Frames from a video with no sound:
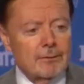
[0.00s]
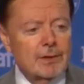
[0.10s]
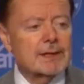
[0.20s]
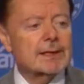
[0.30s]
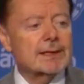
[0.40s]

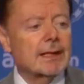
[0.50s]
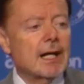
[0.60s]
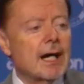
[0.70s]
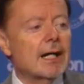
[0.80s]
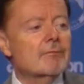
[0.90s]
This is the
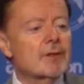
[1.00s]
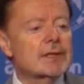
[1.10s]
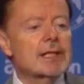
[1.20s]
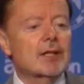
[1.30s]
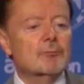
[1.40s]
God of the
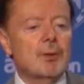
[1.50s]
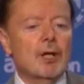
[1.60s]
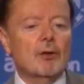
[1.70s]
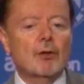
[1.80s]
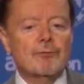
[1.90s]
second
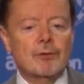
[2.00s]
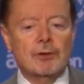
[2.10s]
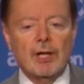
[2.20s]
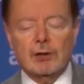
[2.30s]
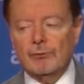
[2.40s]
paragraph of
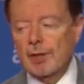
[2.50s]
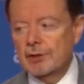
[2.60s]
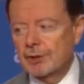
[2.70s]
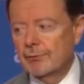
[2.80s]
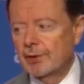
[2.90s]
the
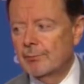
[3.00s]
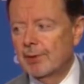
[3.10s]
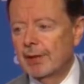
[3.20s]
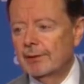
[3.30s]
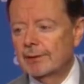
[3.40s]
Declaration of
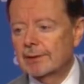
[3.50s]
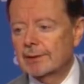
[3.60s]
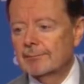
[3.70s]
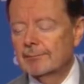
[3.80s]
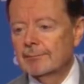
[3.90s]

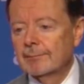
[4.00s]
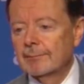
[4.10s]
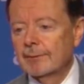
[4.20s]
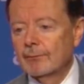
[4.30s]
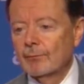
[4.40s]
Independence,
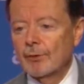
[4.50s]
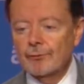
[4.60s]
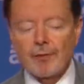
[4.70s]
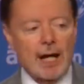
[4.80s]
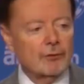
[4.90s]
where the
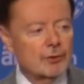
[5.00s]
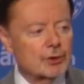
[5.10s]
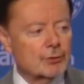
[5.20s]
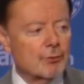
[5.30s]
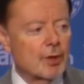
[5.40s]

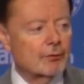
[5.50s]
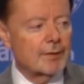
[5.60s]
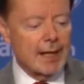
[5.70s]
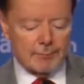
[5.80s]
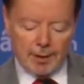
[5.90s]
founders
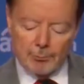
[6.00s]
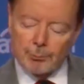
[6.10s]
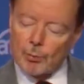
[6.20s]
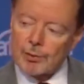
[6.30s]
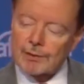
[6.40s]
wrote that
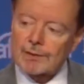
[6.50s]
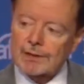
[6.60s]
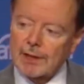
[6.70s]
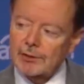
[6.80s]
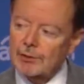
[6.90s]
important
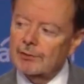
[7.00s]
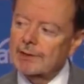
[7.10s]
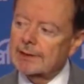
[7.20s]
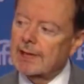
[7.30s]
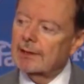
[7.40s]

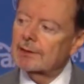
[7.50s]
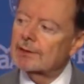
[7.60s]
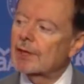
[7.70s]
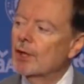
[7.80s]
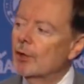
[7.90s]

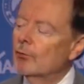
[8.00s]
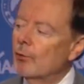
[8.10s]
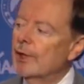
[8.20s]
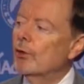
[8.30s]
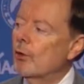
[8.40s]
sentence,
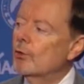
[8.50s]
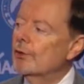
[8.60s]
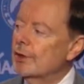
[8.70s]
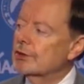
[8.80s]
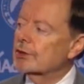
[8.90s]
"We
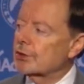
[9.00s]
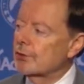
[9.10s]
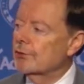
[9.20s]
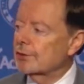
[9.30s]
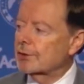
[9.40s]
hold these
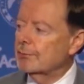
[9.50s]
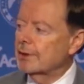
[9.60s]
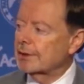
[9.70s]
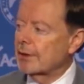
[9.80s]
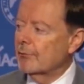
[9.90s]
truths to
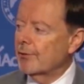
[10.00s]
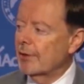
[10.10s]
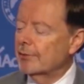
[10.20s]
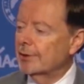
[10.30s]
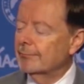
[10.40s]
be
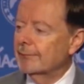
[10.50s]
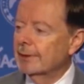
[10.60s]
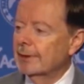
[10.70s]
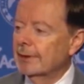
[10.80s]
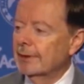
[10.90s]
self-evident,
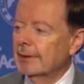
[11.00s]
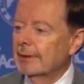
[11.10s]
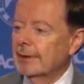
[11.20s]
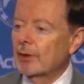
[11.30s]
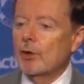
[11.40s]

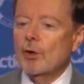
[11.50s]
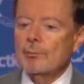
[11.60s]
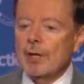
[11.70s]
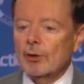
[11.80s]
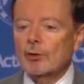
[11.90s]
that all
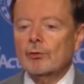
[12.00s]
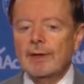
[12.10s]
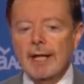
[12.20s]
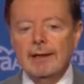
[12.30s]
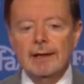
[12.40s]
men are
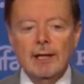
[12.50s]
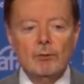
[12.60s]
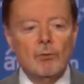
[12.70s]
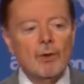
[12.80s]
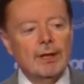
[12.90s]
created
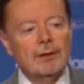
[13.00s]
equal and